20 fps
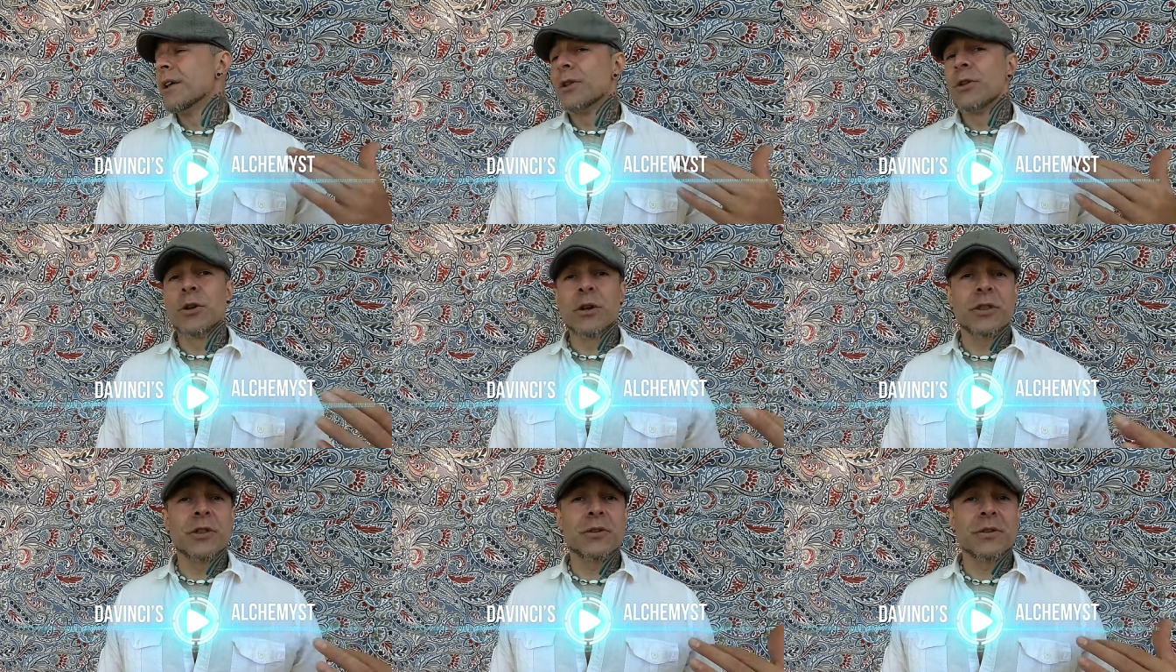
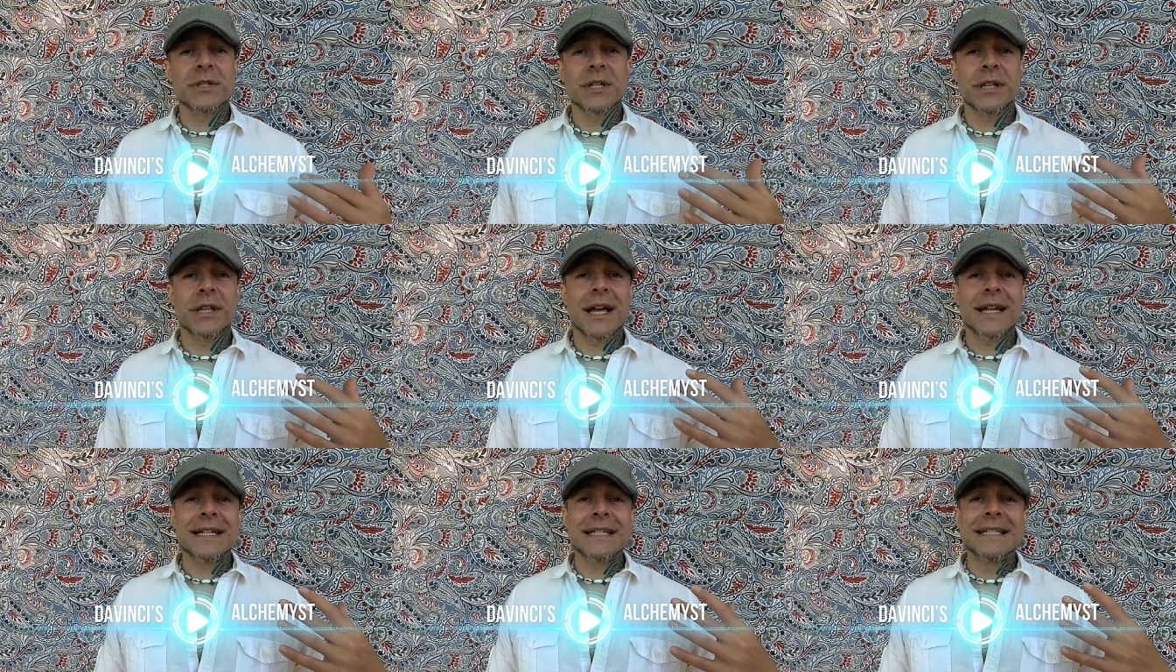Look, there's a
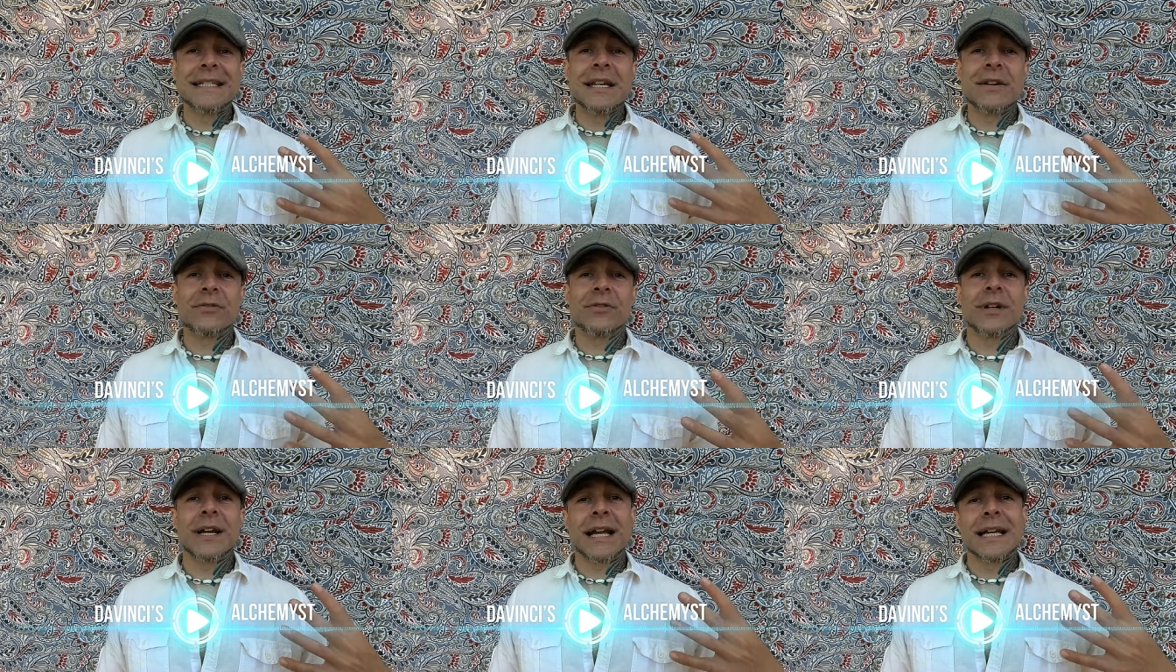lot of
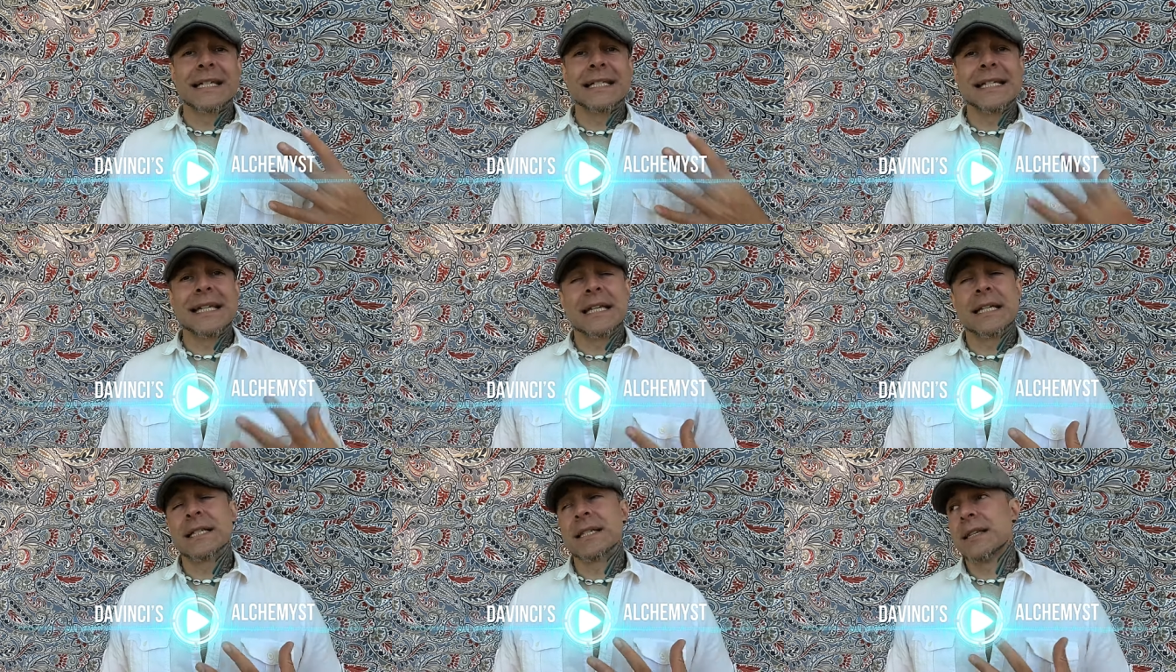different
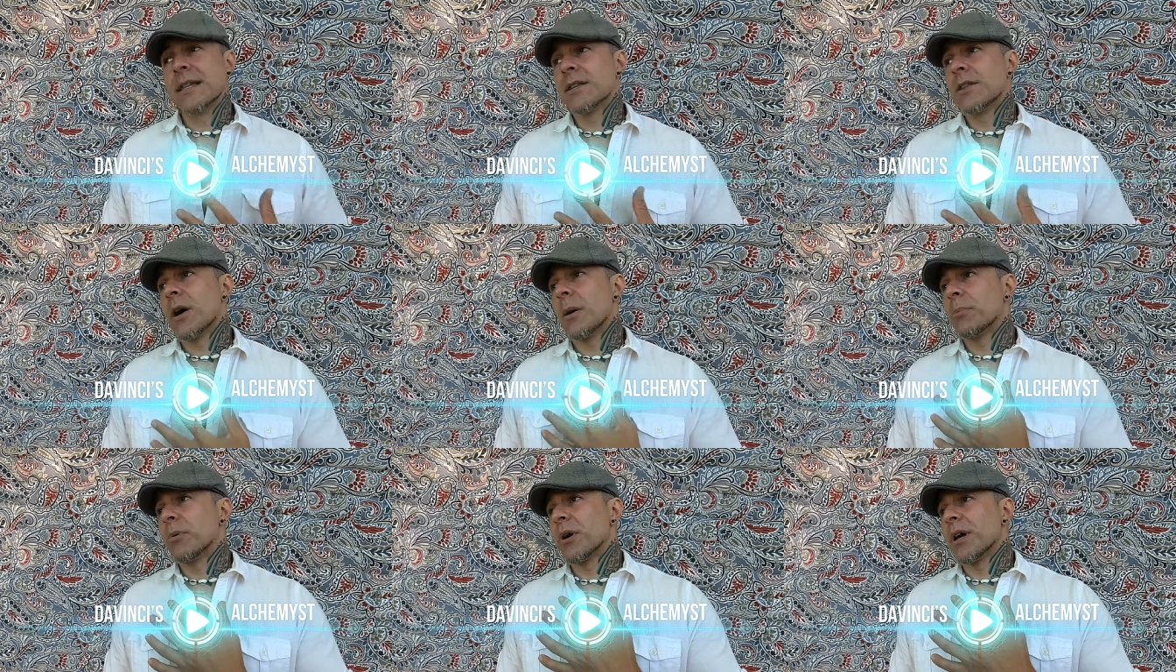ideas and
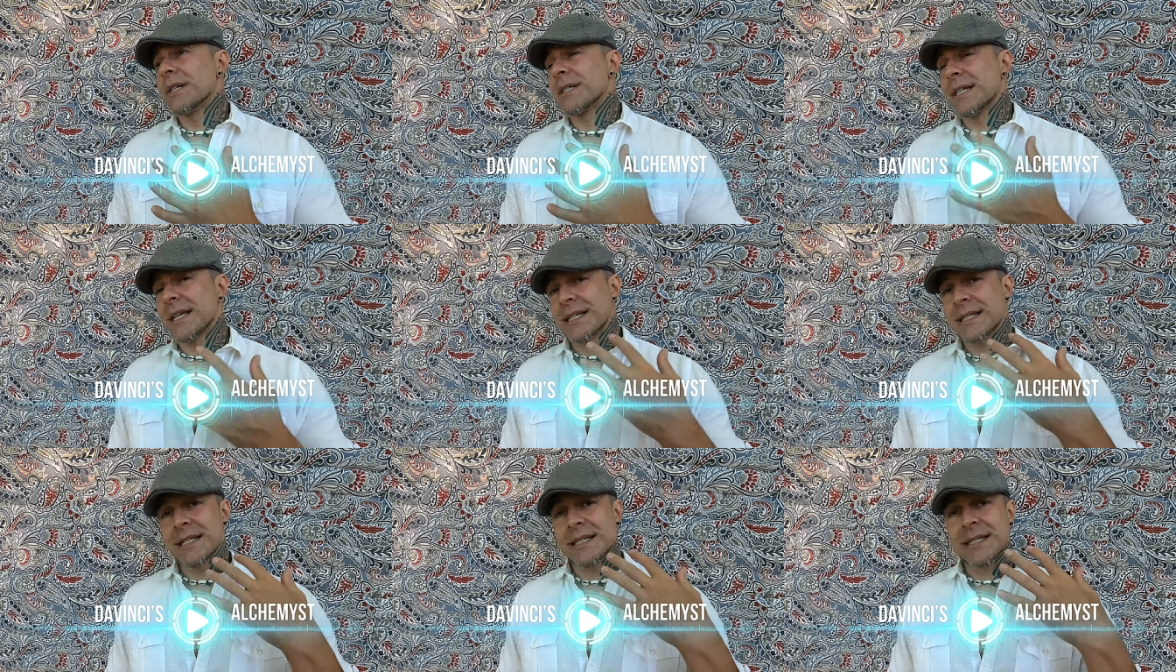thought
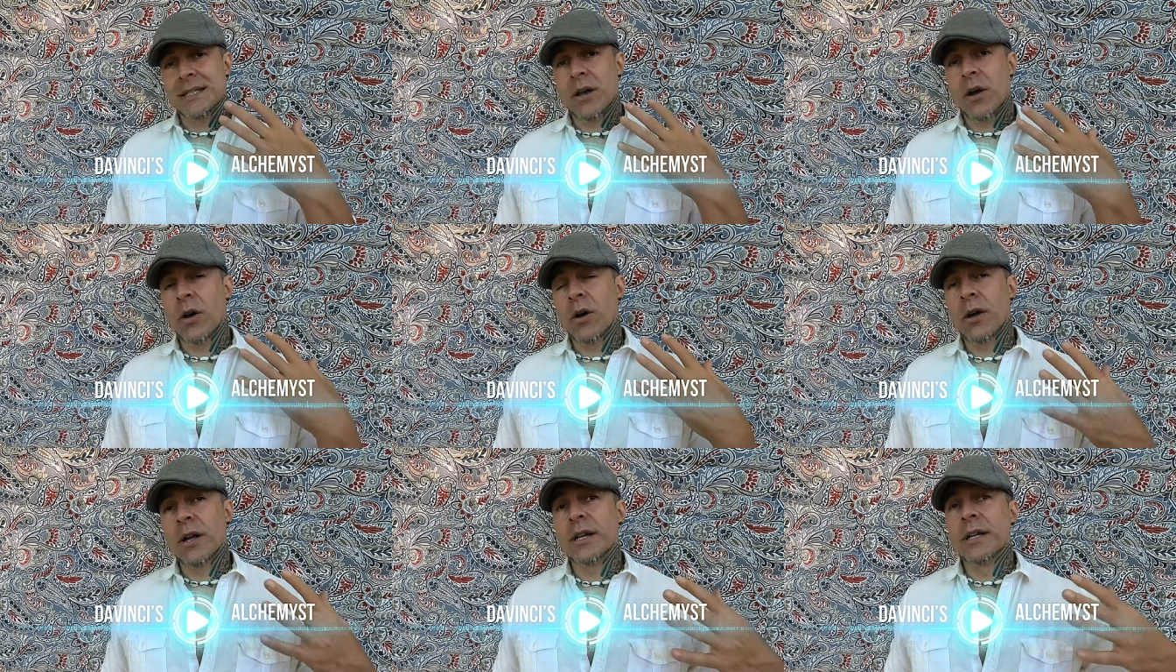processes
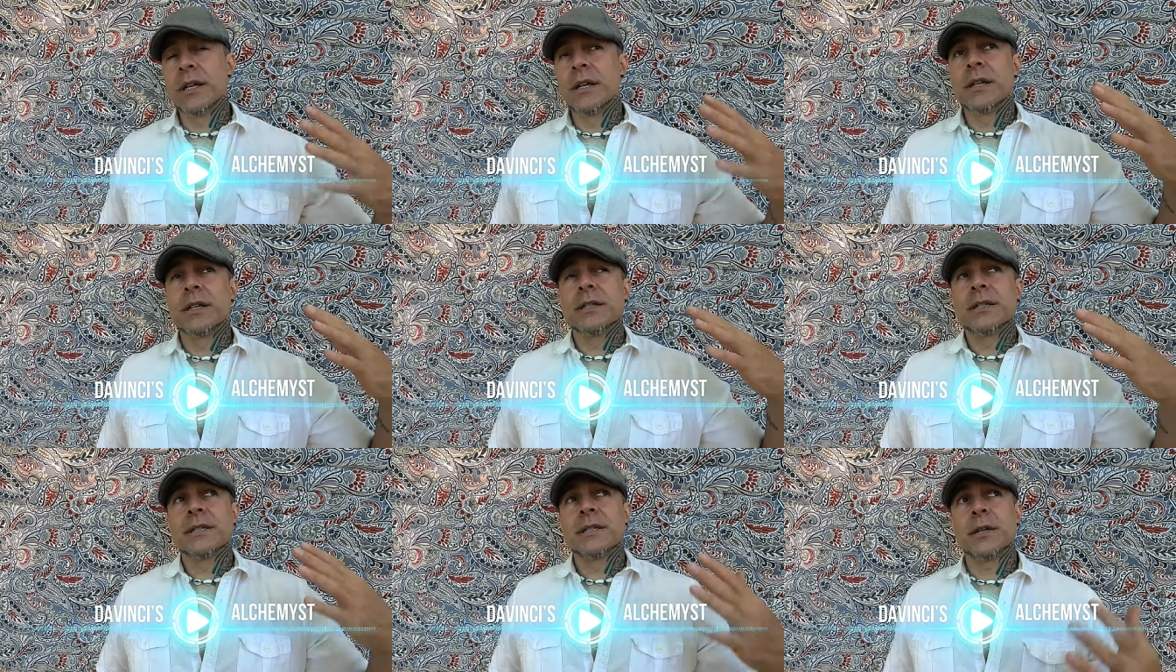on
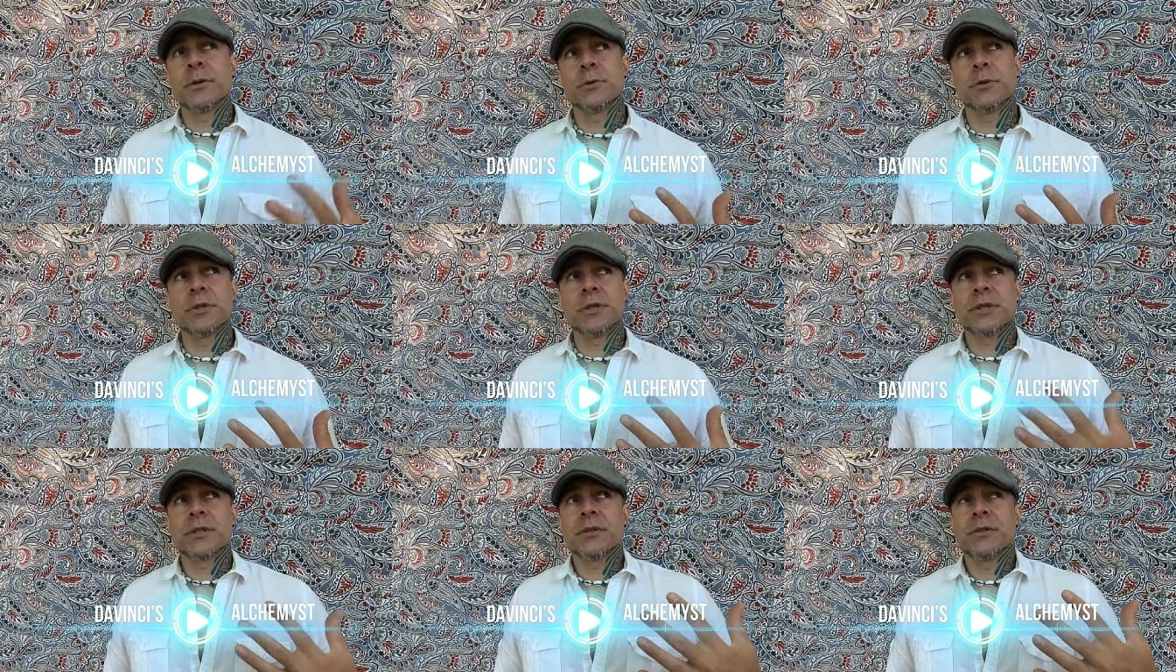
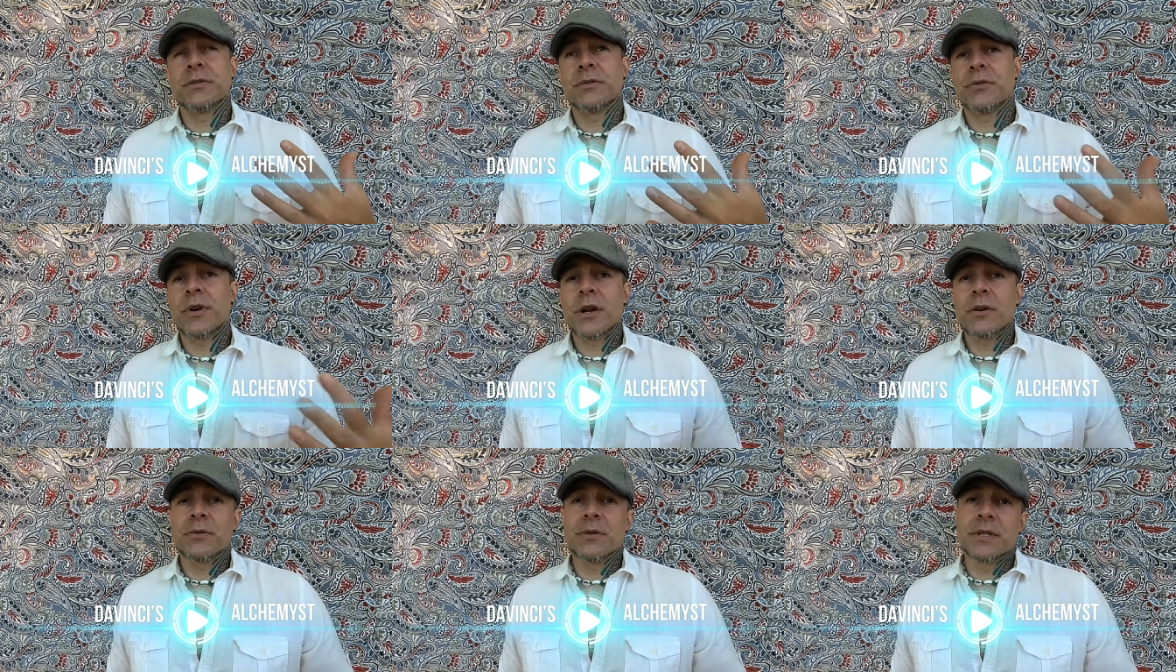citrus
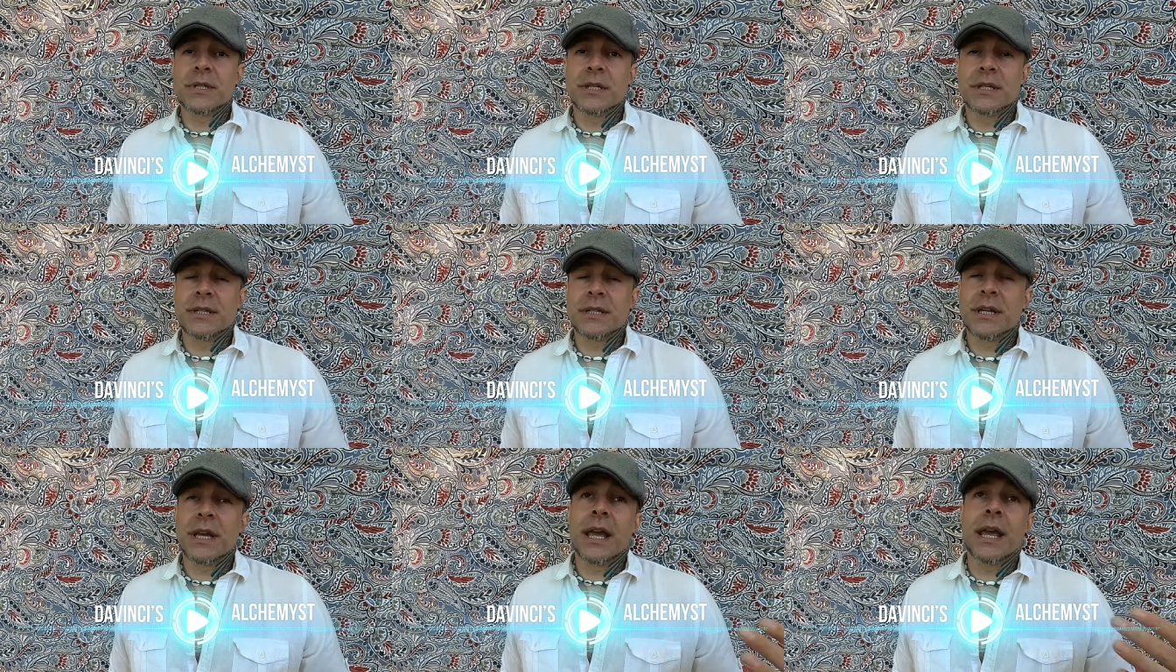
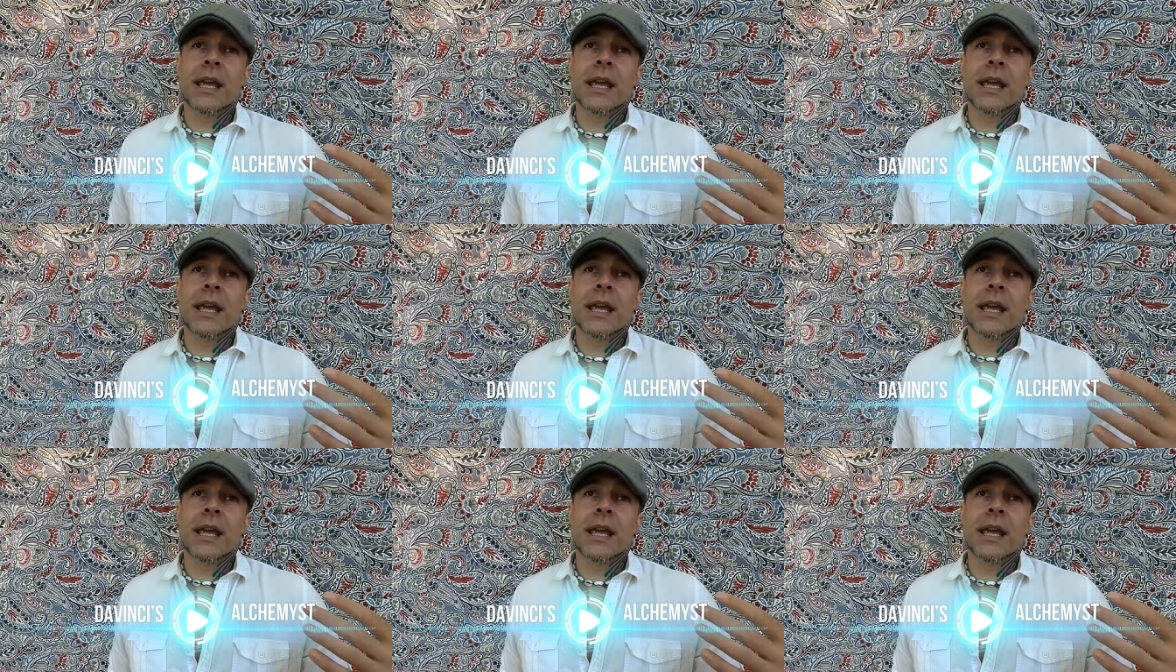fragrances,